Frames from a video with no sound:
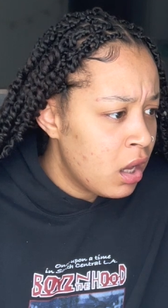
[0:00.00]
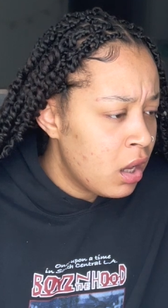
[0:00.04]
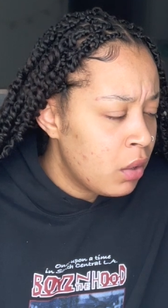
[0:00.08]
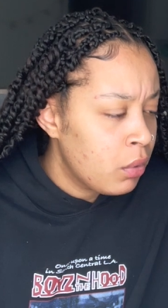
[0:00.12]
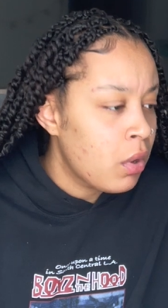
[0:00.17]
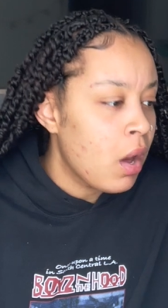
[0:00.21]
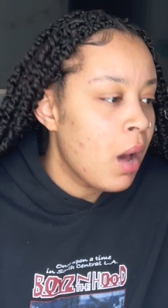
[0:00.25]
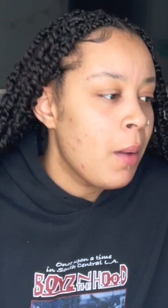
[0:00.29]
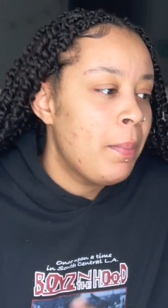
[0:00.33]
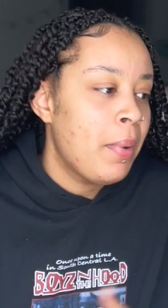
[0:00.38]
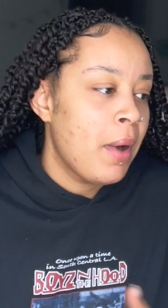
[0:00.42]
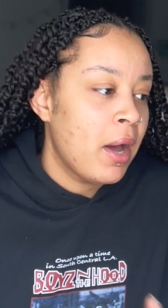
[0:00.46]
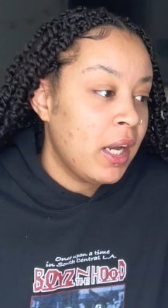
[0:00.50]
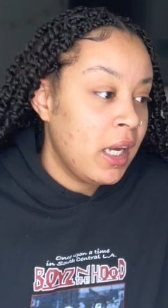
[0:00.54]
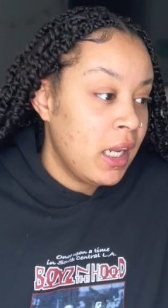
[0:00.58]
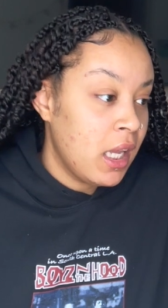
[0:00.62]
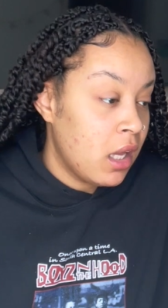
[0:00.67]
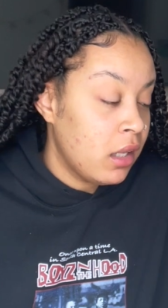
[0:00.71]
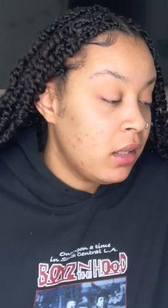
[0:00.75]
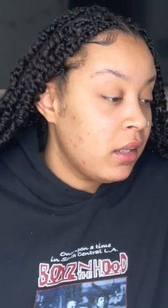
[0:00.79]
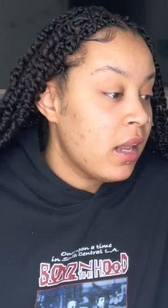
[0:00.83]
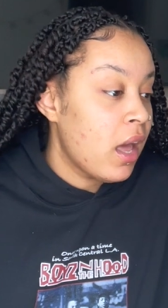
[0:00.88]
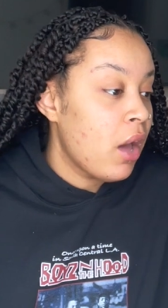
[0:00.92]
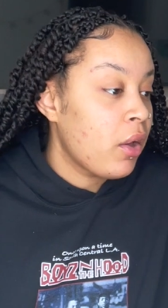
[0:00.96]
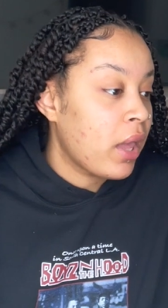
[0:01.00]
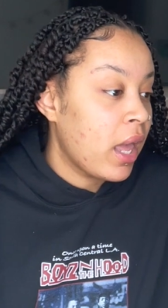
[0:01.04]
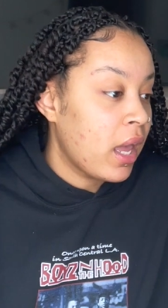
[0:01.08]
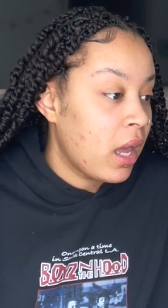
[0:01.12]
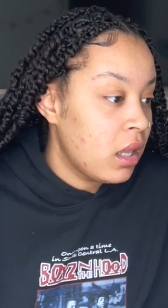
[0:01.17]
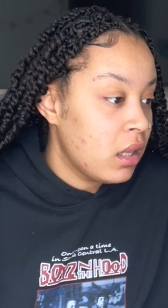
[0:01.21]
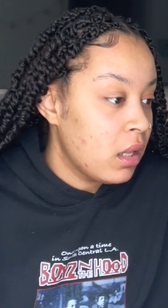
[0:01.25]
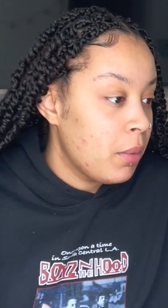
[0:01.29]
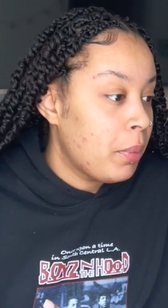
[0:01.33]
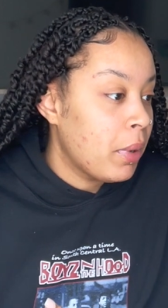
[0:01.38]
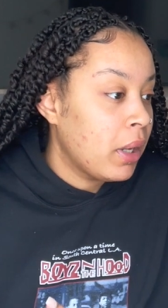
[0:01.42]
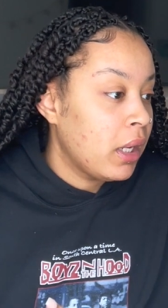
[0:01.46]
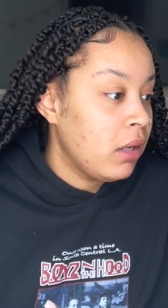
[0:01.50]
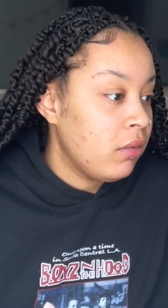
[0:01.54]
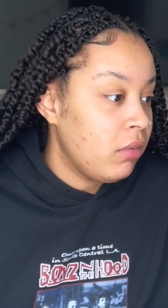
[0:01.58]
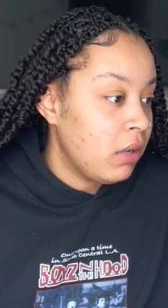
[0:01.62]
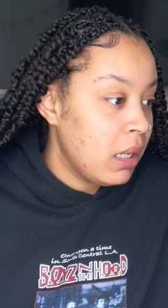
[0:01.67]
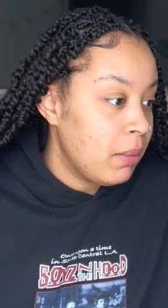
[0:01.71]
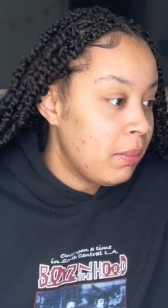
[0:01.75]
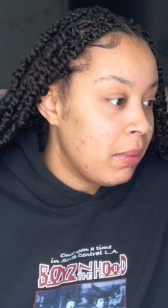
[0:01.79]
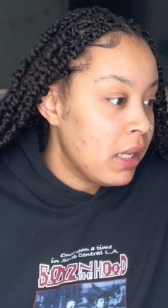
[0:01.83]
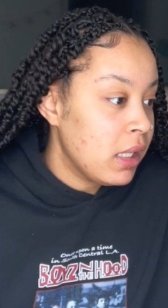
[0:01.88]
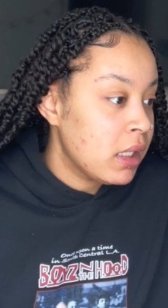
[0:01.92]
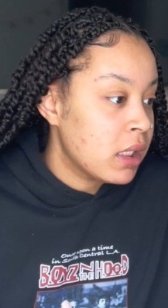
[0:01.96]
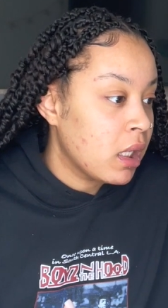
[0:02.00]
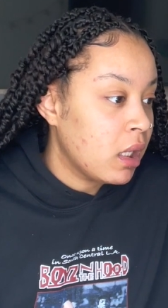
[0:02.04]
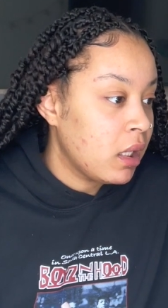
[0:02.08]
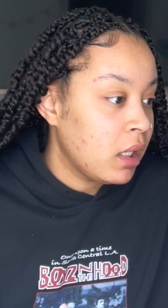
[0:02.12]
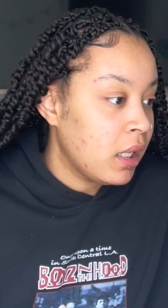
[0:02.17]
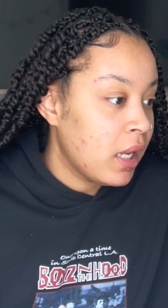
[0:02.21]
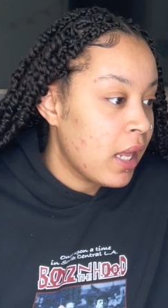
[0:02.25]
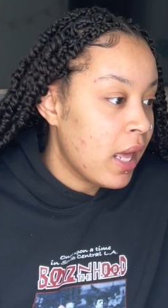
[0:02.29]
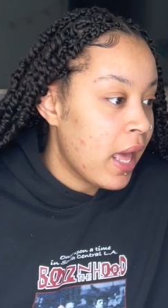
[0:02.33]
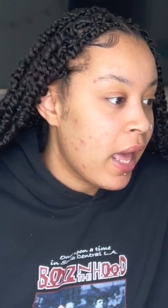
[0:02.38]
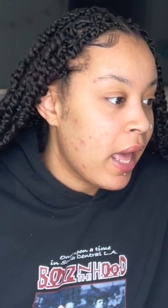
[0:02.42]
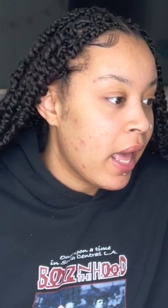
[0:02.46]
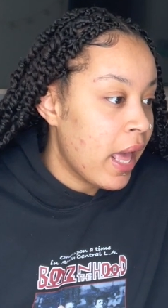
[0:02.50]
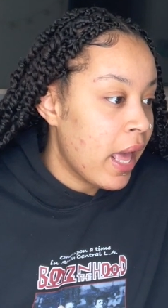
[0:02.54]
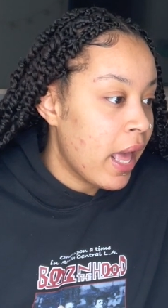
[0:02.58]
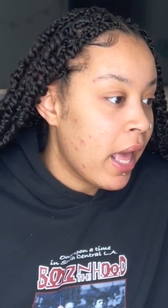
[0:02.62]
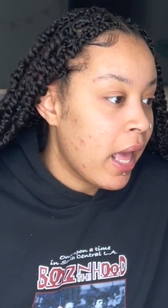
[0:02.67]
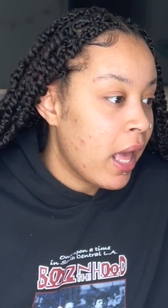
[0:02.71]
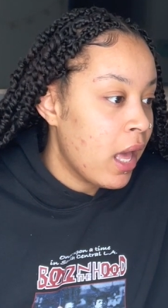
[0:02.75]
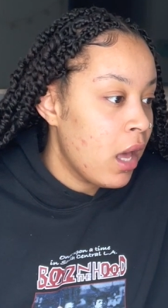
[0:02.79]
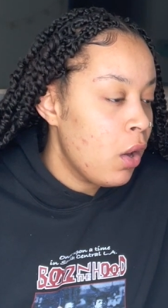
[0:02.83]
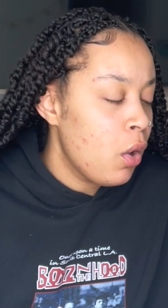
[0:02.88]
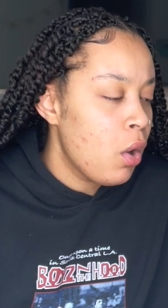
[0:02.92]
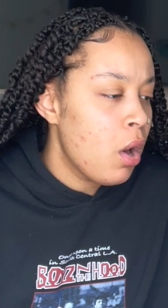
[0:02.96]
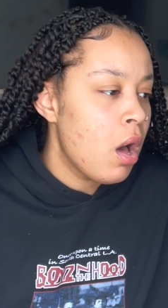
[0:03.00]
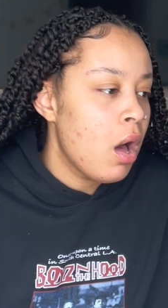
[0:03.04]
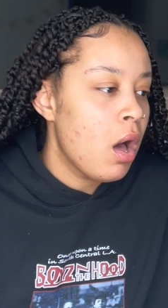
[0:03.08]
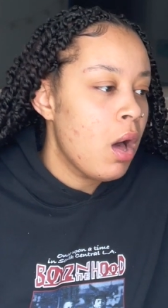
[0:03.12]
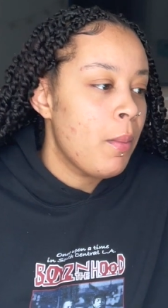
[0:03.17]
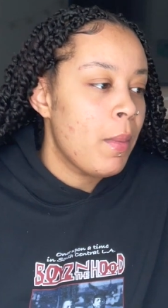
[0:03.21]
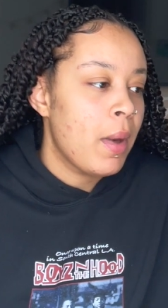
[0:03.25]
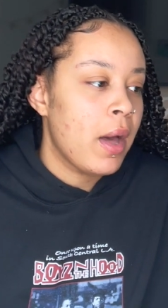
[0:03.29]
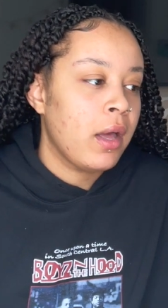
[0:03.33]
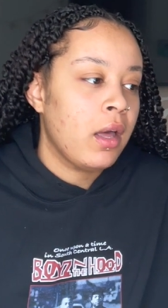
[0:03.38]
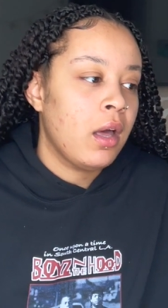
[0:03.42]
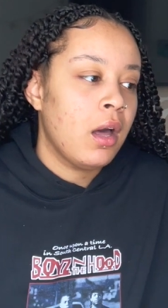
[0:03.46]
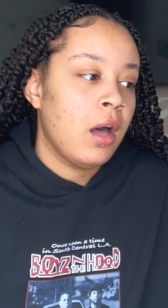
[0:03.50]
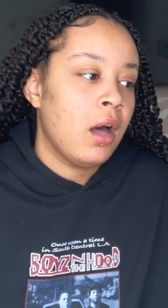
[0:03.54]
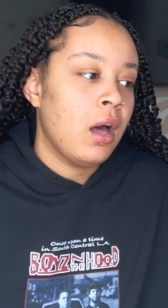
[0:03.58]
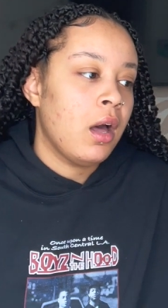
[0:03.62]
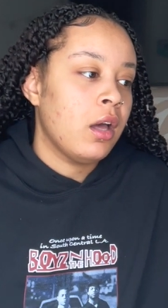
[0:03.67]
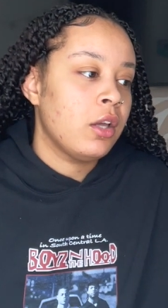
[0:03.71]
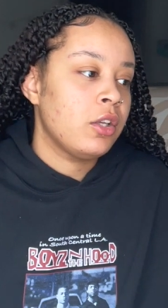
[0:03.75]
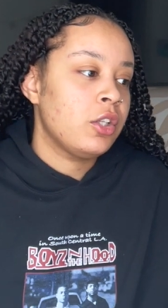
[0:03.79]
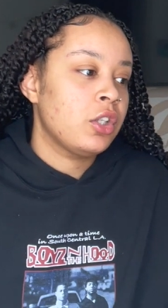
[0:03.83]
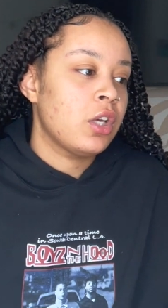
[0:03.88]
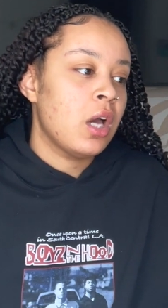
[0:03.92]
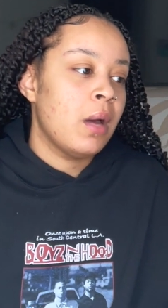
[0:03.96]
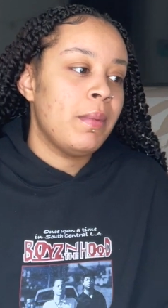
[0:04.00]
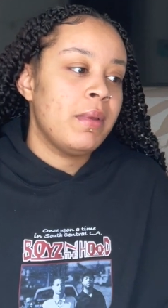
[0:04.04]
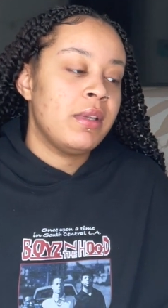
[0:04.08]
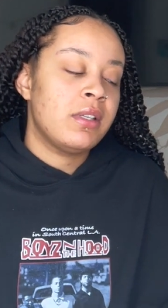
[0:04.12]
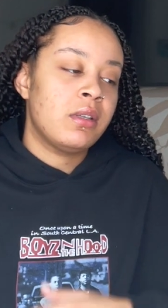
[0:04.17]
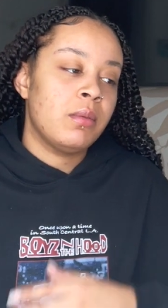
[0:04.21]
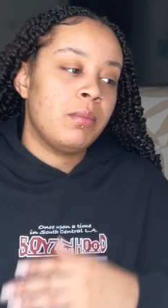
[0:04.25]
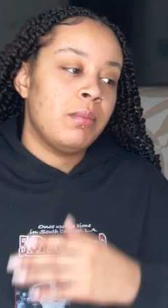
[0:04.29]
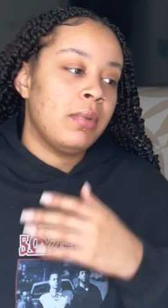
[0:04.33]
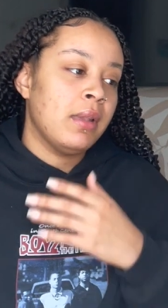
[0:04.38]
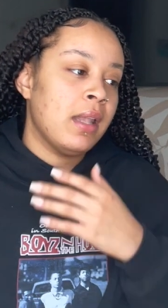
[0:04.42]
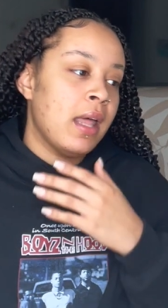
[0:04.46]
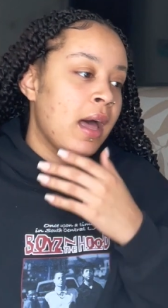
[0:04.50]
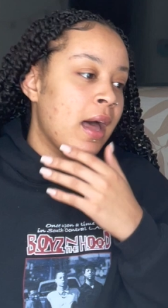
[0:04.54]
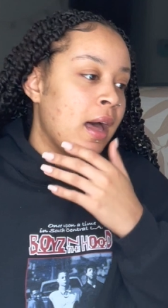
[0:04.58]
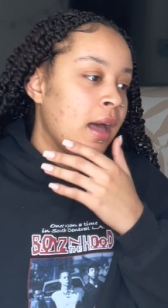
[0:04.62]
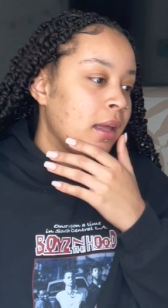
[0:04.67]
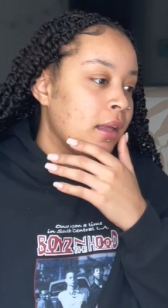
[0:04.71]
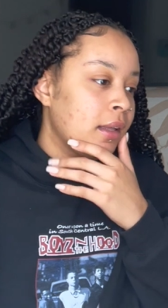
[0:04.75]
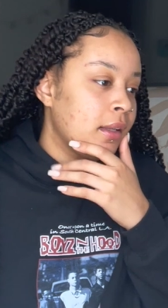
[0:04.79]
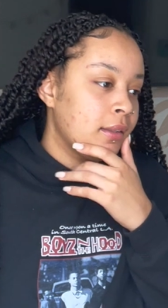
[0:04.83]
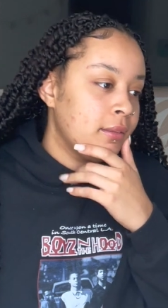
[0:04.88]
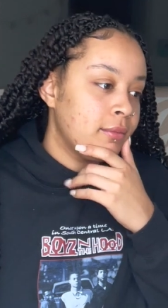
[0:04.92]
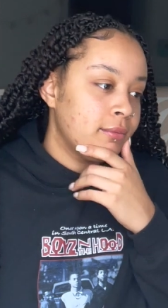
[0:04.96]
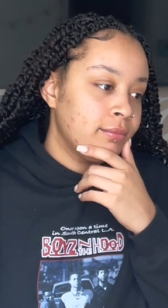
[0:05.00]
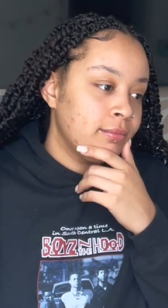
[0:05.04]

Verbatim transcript: Got Body on there. Okay, got the Body Remix on there oh my gosh, got me some black.